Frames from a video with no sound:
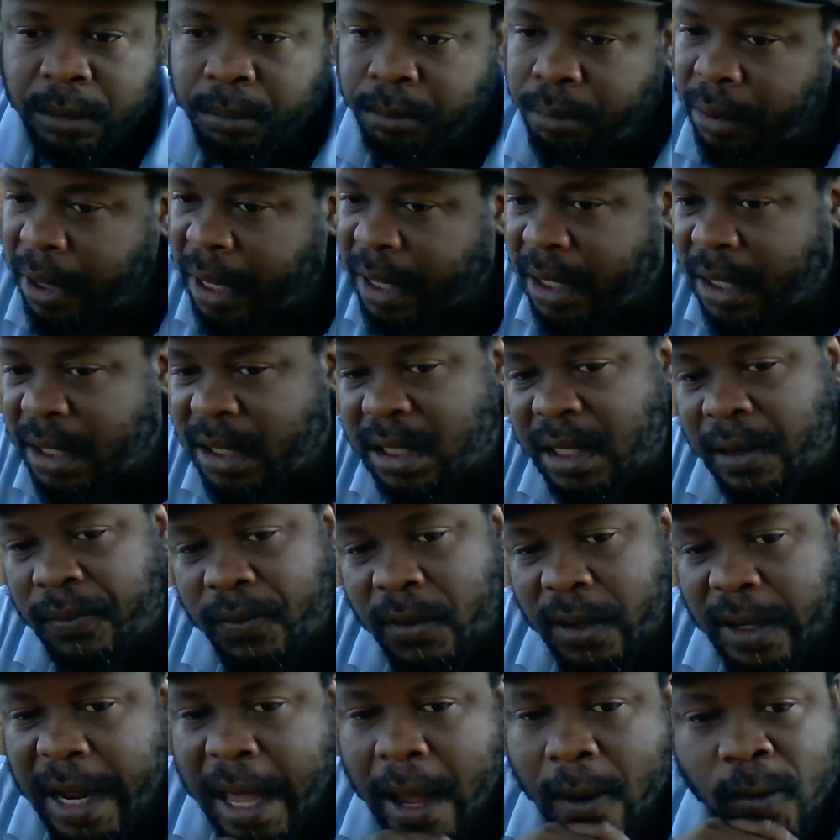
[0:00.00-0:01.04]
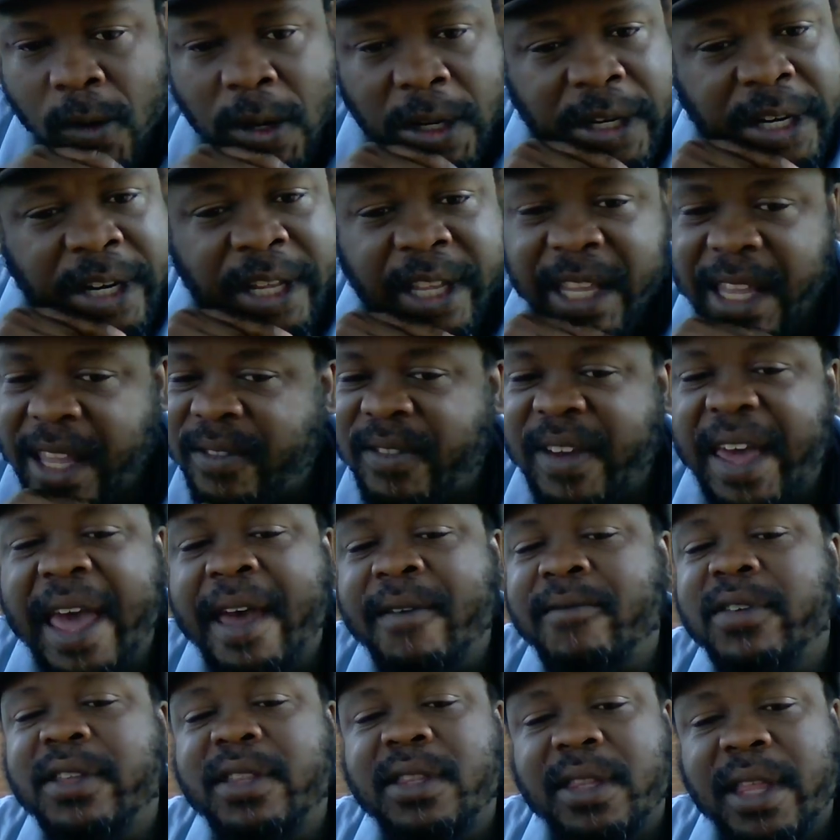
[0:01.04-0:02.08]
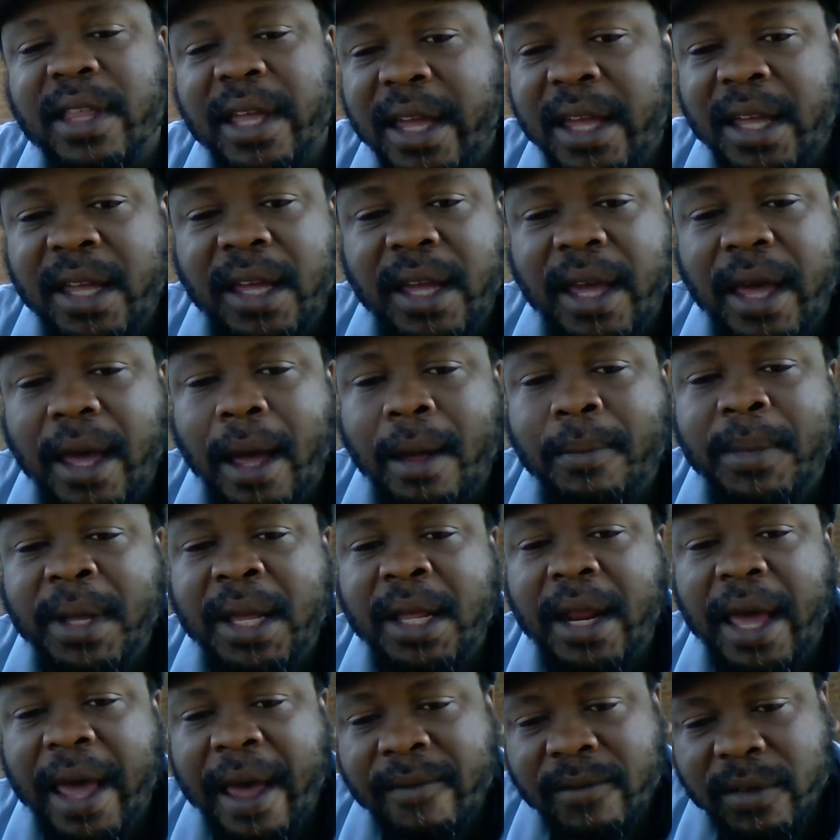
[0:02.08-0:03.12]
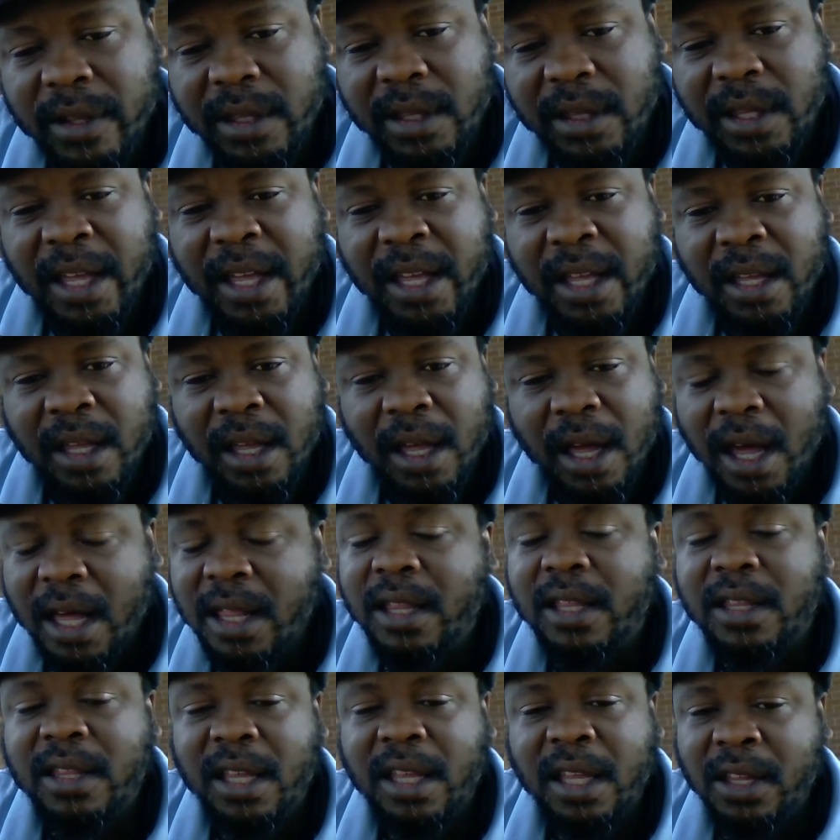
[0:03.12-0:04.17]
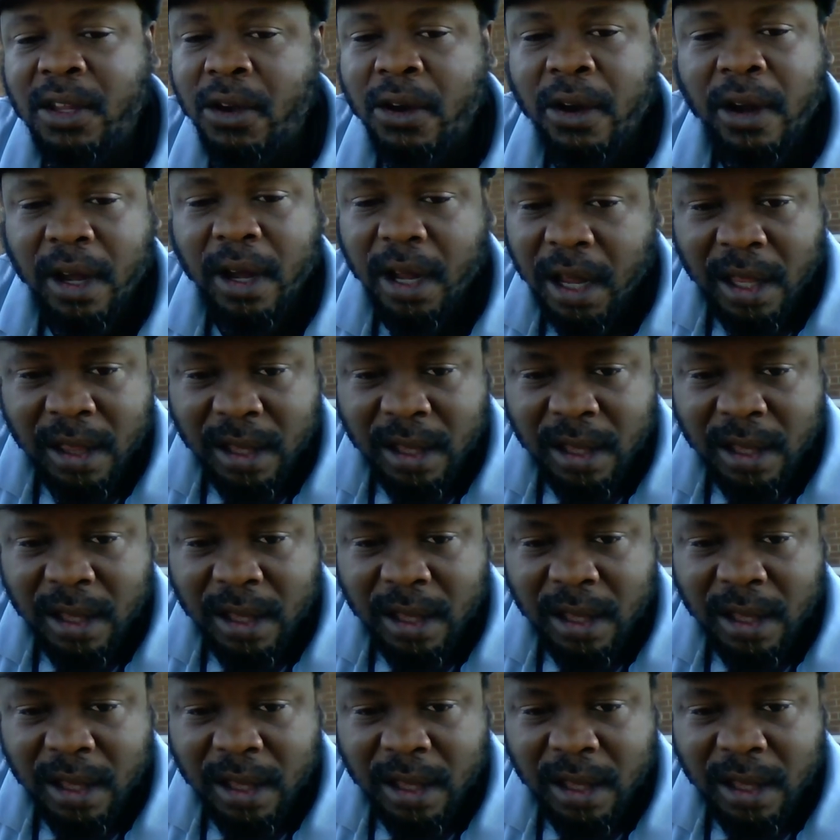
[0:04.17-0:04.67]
Brothers, if you're not willing to give everything, I mean everything other than your